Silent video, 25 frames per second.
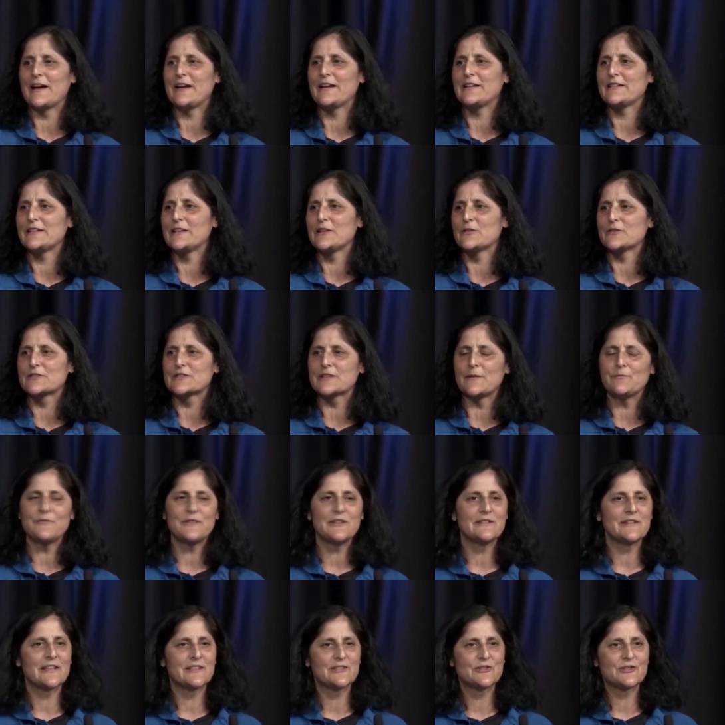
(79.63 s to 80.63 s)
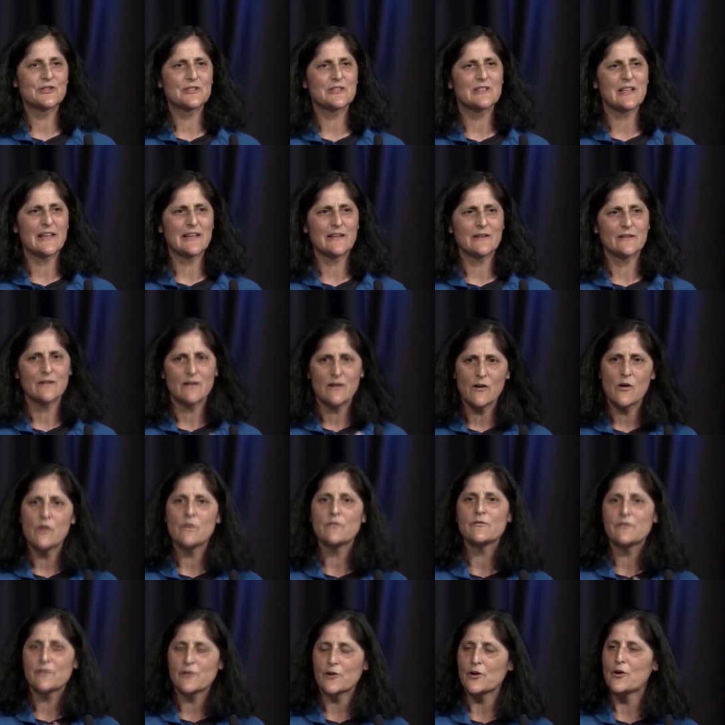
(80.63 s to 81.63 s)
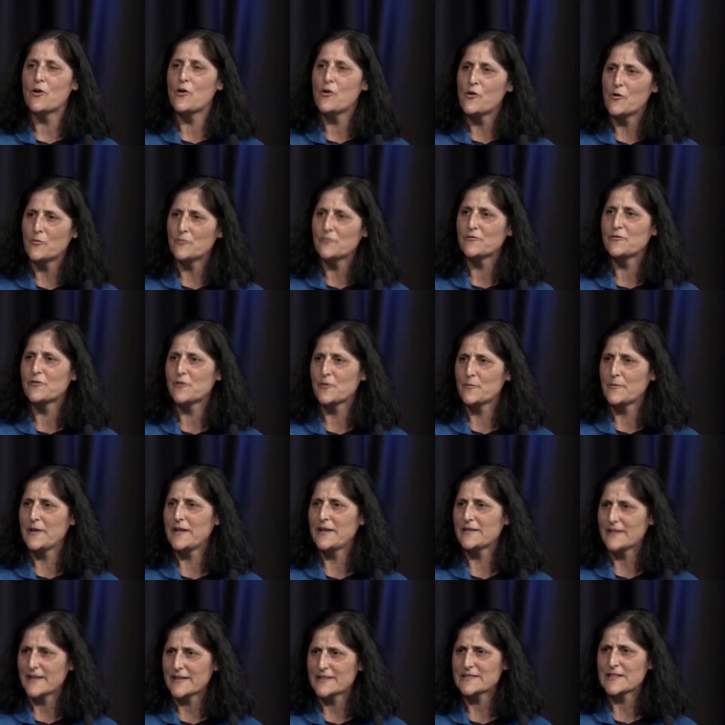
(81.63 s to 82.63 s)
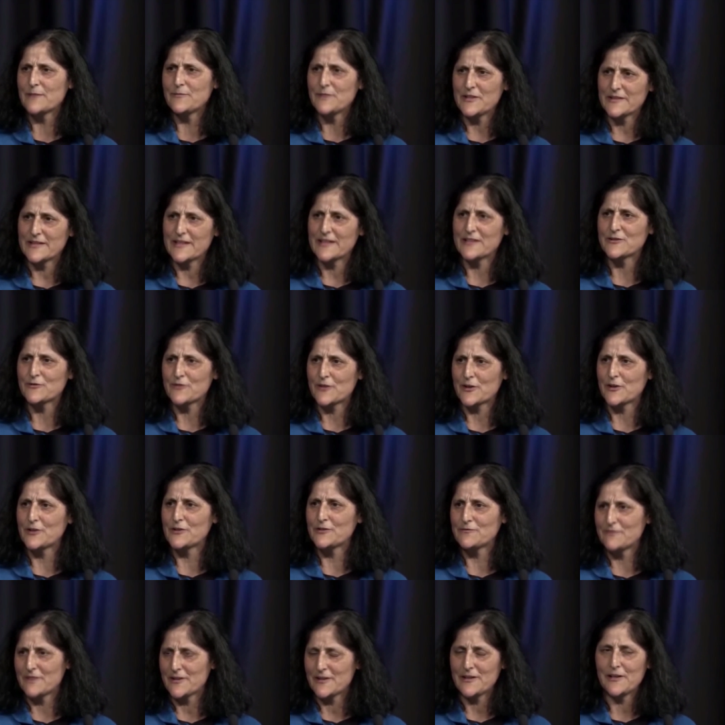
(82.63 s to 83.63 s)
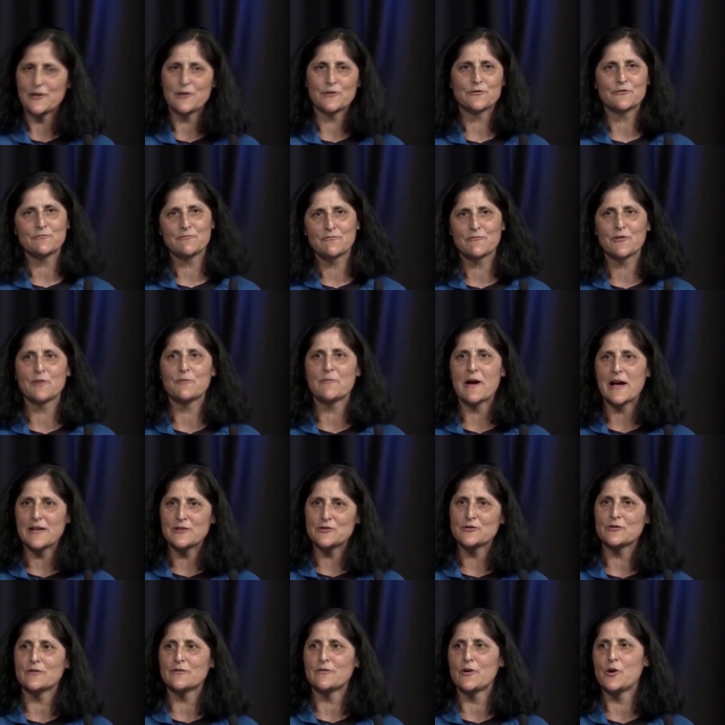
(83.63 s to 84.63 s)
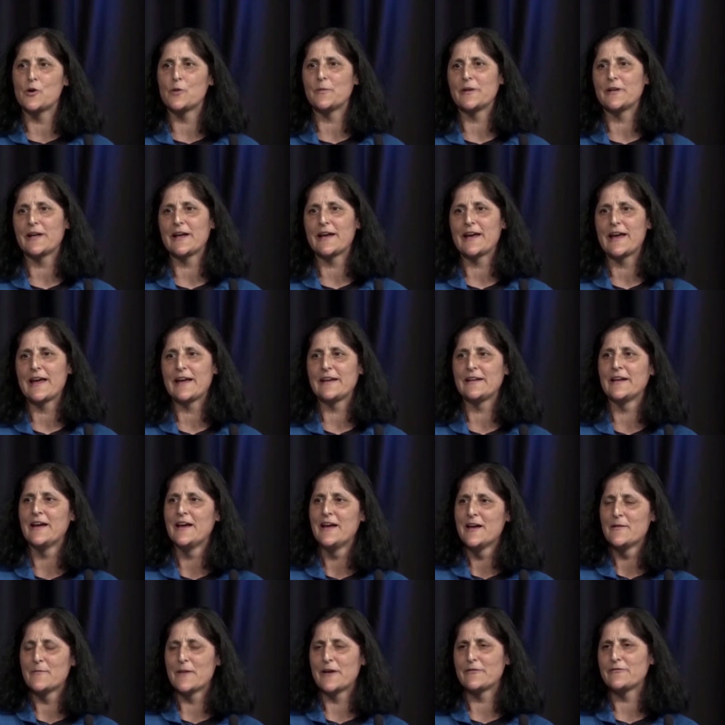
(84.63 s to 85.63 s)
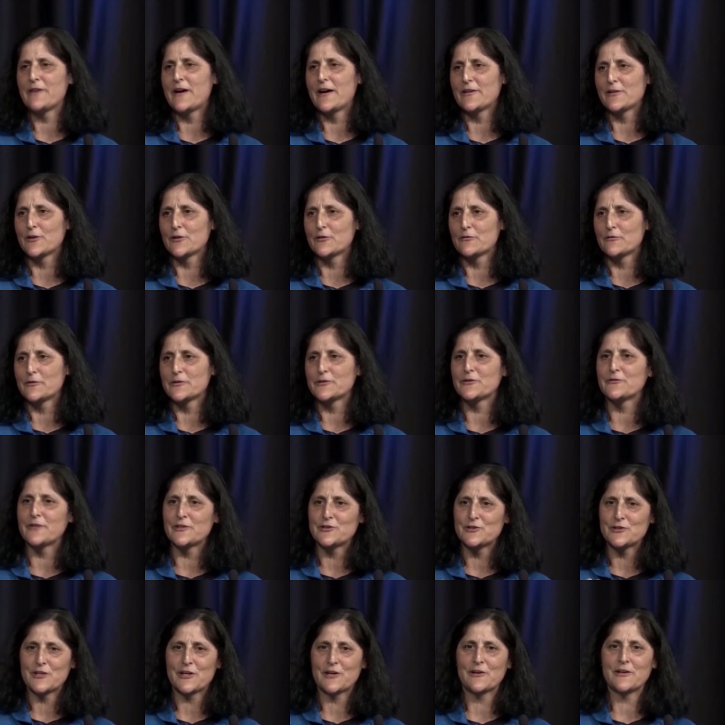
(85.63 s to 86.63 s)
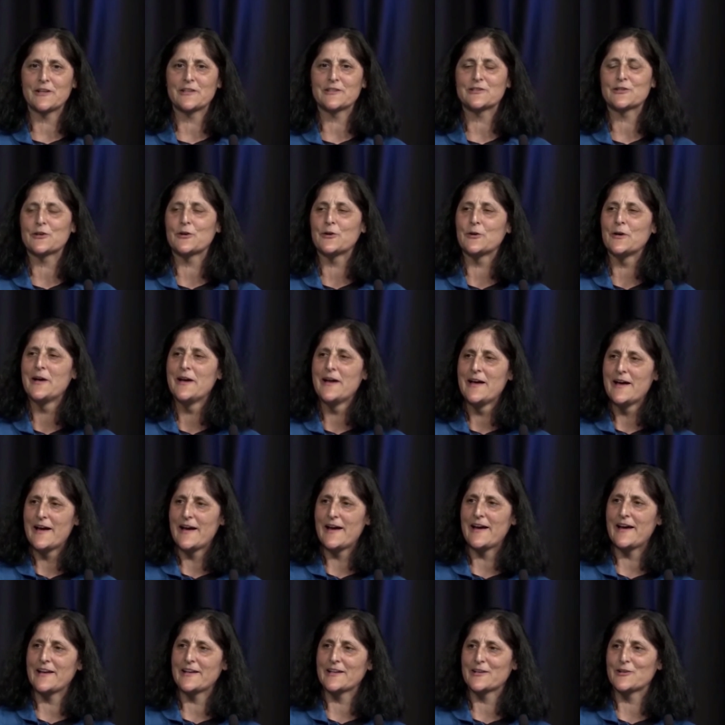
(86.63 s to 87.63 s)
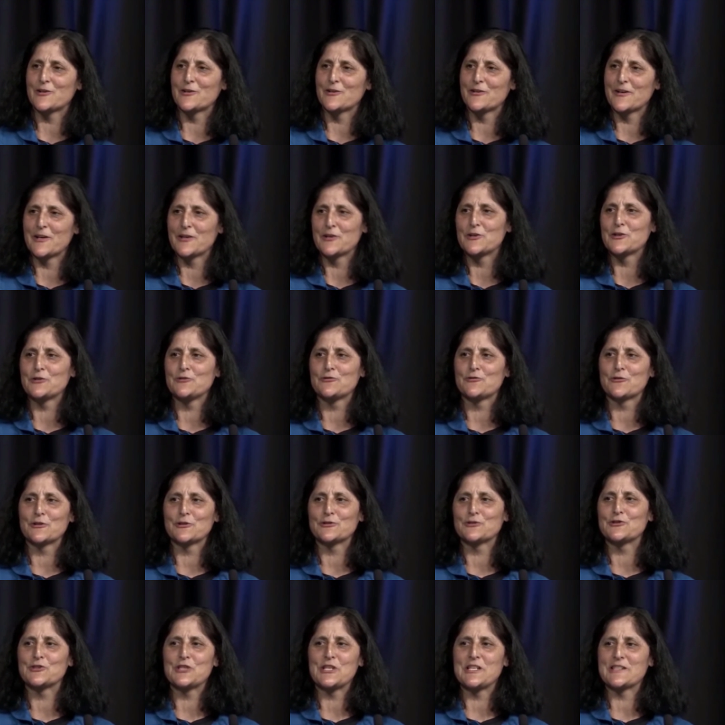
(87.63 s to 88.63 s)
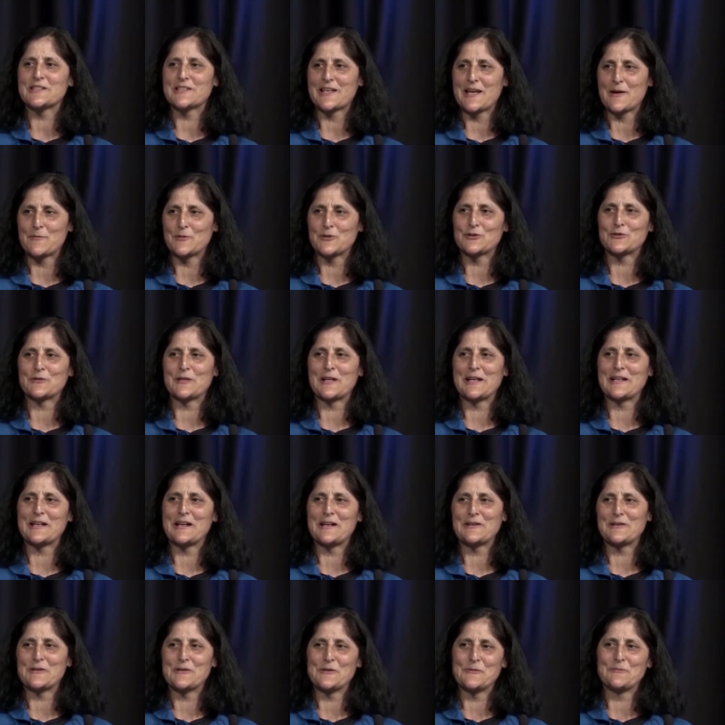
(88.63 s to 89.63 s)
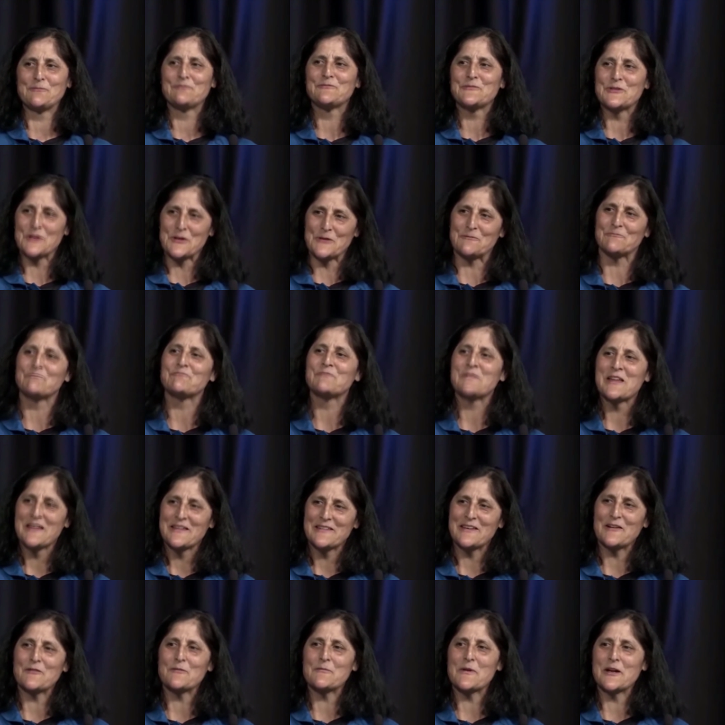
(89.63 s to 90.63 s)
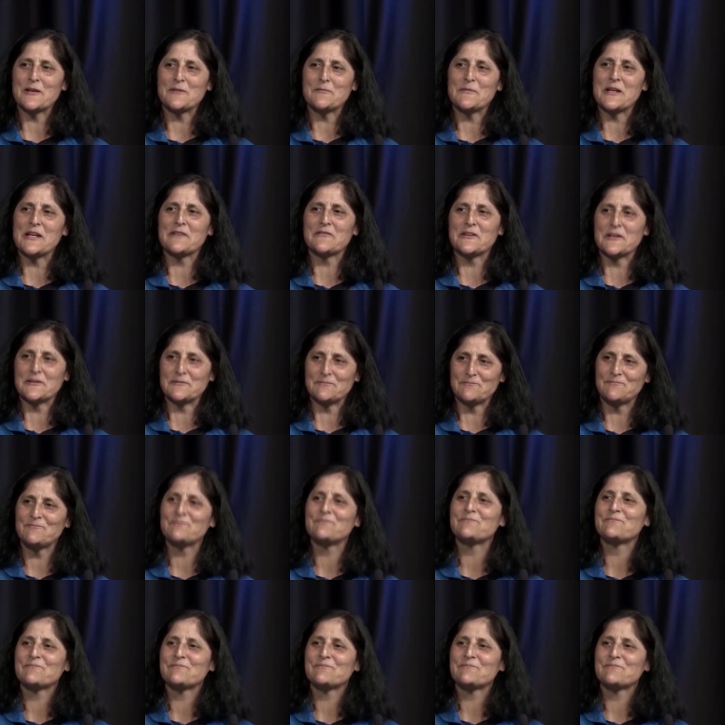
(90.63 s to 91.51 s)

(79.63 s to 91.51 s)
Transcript: I you know something that's just like for home for me, like something that is very you know reminds you of home. And I had my father was a vegetarian, so I had a, a good grilled cheese sandwich when I got home. So that reminded me of him.